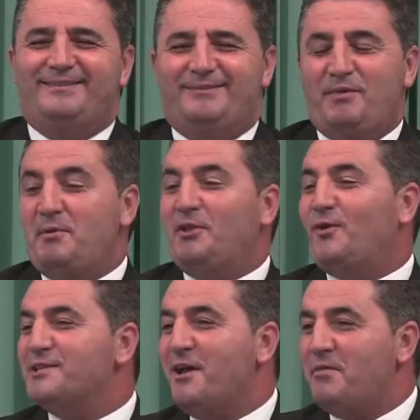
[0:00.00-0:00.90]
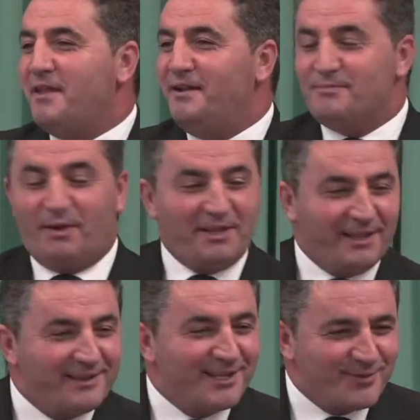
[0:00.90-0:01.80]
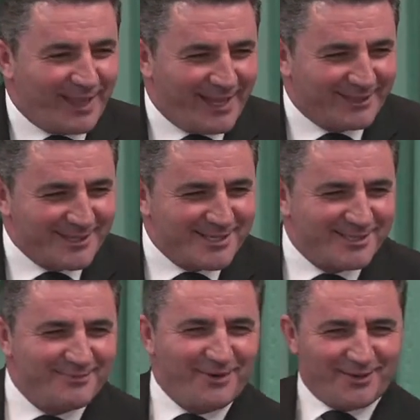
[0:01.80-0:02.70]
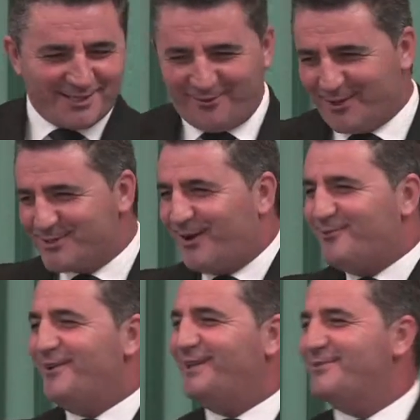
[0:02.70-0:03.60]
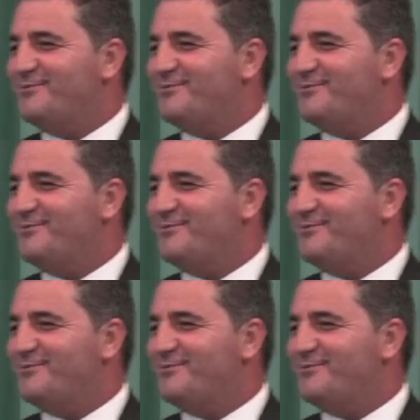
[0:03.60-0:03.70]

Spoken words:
Maybe it was something else, but that's what I understood, because I was so affected